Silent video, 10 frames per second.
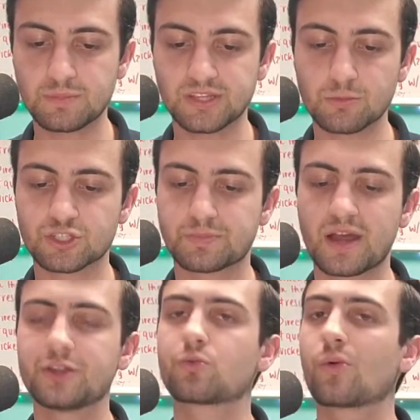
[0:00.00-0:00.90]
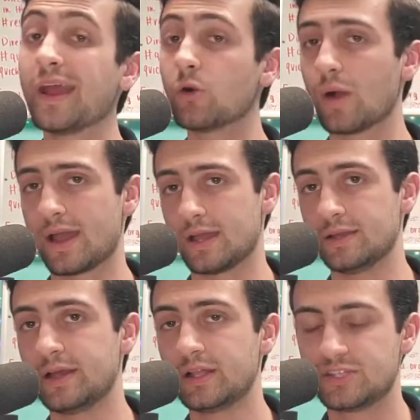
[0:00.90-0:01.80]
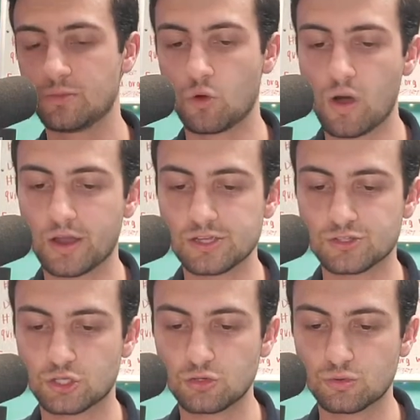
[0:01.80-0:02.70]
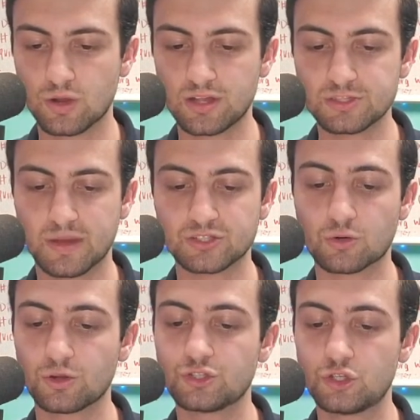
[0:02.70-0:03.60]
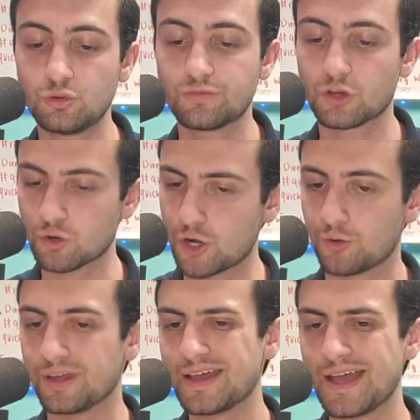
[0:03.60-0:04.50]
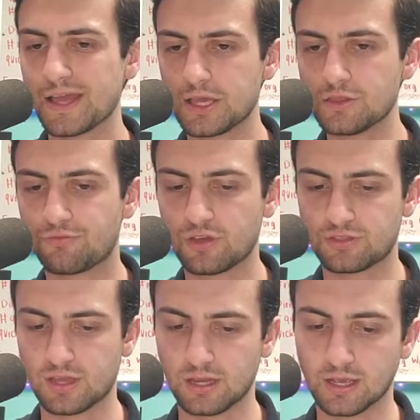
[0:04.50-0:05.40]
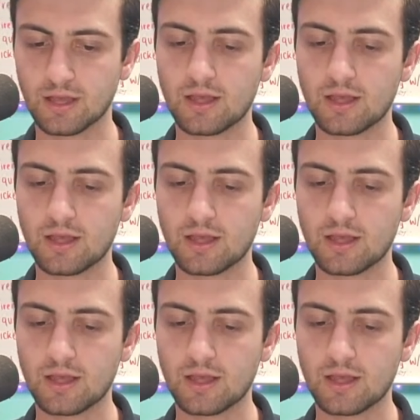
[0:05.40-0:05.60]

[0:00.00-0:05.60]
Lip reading: but they responded right away to Milwaukee's 2 runs by scoring 2 of their own in the 5th inning.